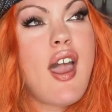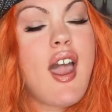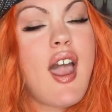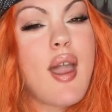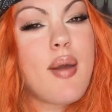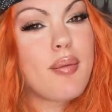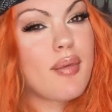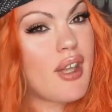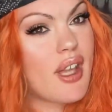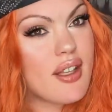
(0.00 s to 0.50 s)

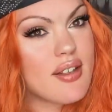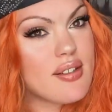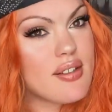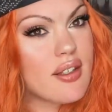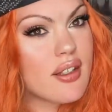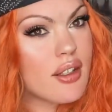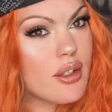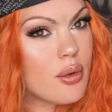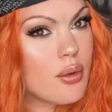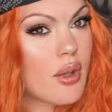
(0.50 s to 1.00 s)
I'm
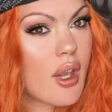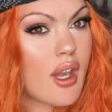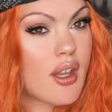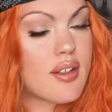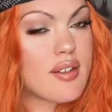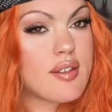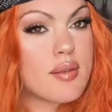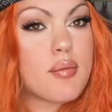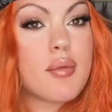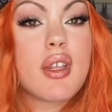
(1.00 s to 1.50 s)
guessing you
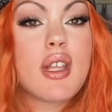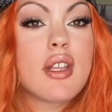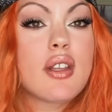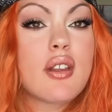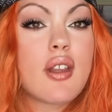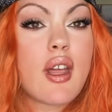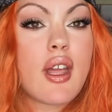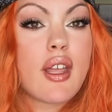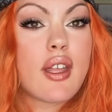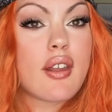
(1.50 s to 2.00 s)
guys mean
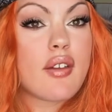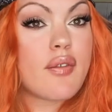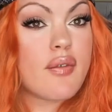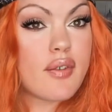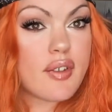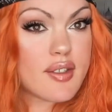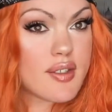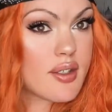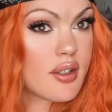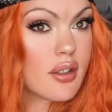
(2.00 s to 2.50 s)
like
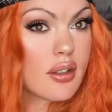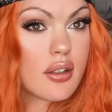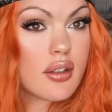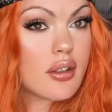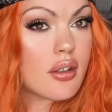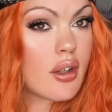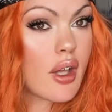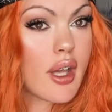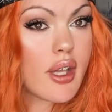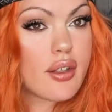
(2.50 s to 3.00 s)

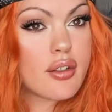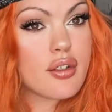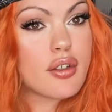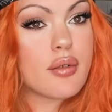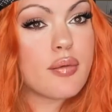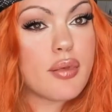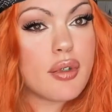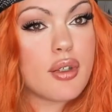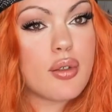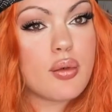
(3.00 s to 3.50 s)
physical
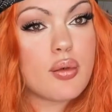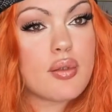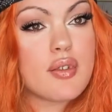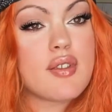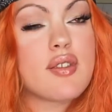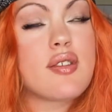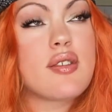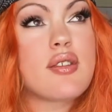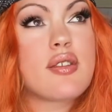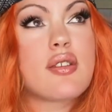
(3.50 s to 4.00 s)

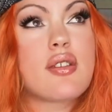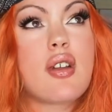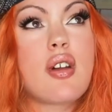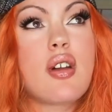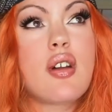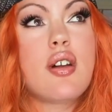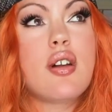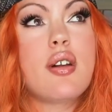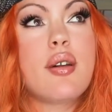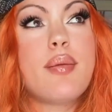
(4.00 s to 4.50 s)
attributes. I
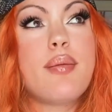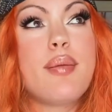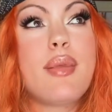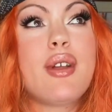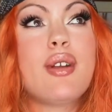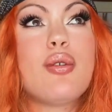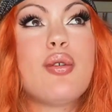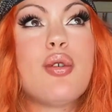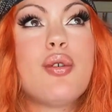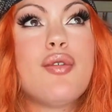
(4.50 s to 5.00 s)

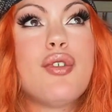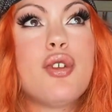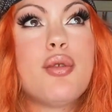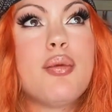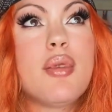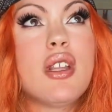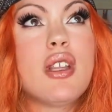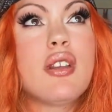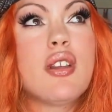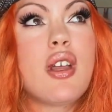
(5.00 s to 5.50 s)
don't know if you
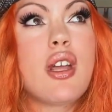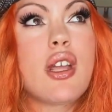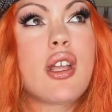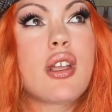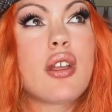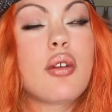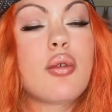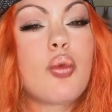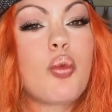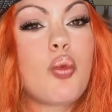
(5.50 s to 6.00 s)
mean
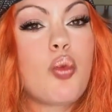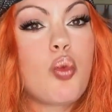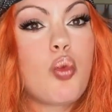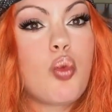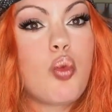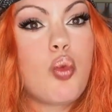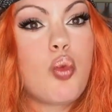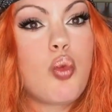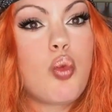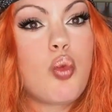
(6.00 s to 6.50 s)
like,
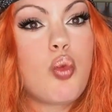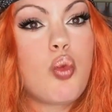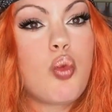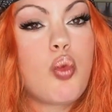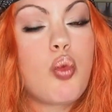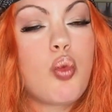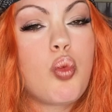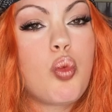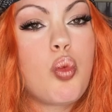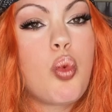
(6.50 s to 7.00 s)

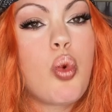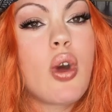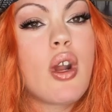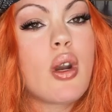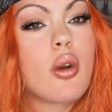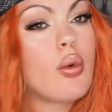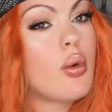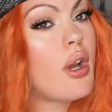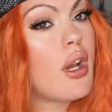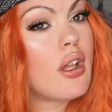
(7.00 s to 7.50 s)
what
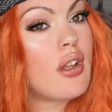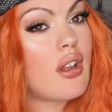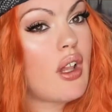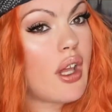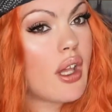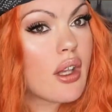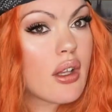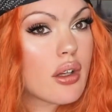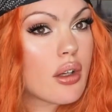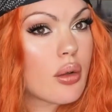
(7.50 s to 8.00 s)
do I
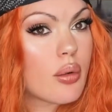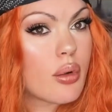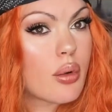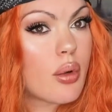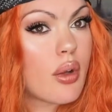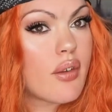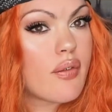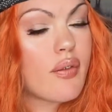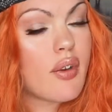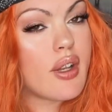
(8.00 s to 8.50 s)
like or what do
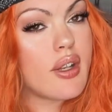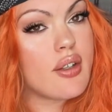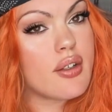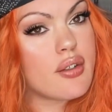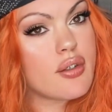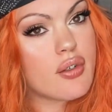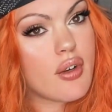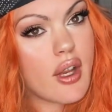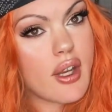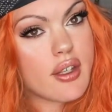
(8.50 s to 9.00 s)
I find
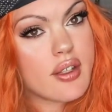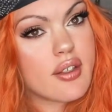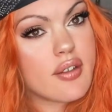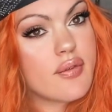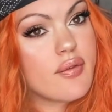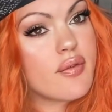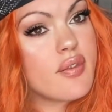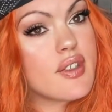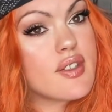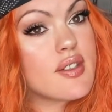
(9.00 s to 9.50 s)

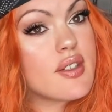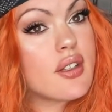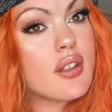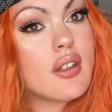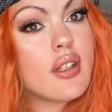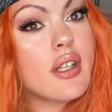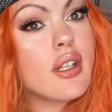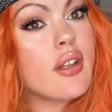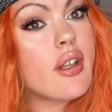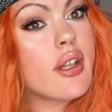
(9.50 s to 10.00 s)
attractive
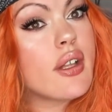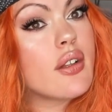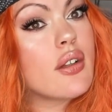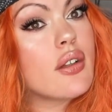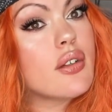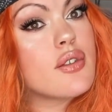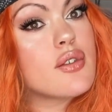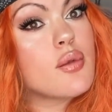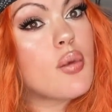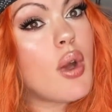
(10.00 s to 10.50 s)
physically, like
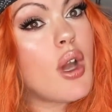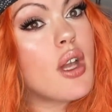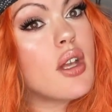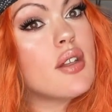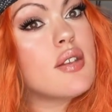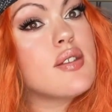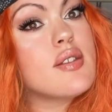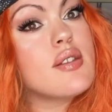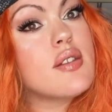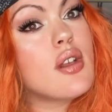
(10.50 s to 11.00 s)
looks
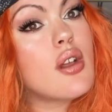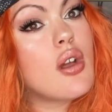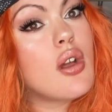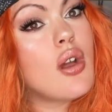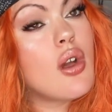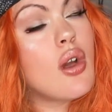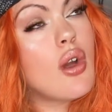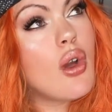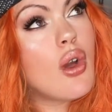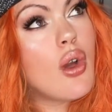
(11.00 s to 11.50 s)
wise,
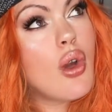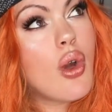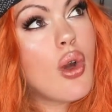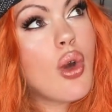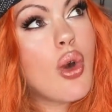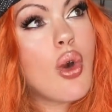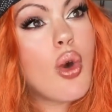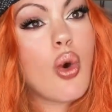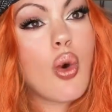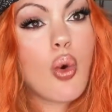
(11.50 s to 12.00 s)

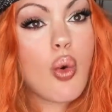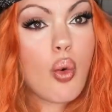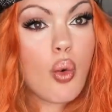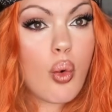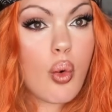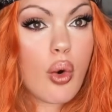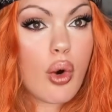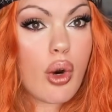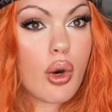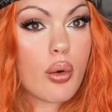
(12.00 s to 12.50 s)

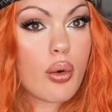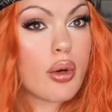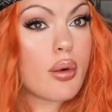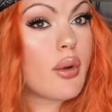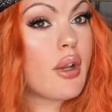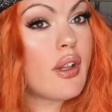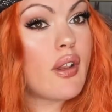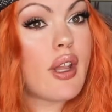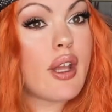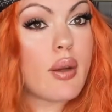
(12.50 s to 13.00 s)
or what do
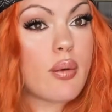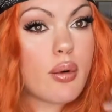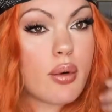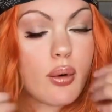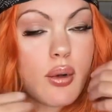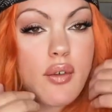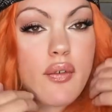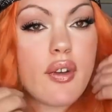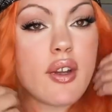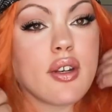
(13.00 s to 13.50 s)
I like, what
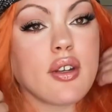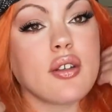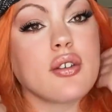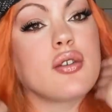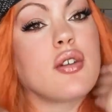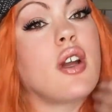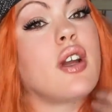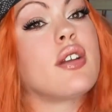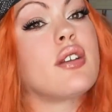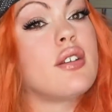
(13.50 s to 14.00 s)
do I find
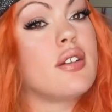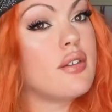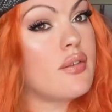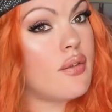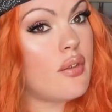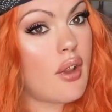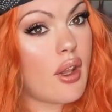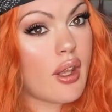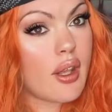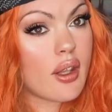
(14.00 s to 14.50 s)
attractive
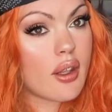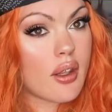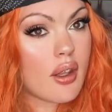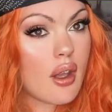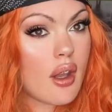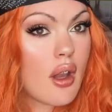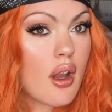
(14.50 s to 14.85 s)
like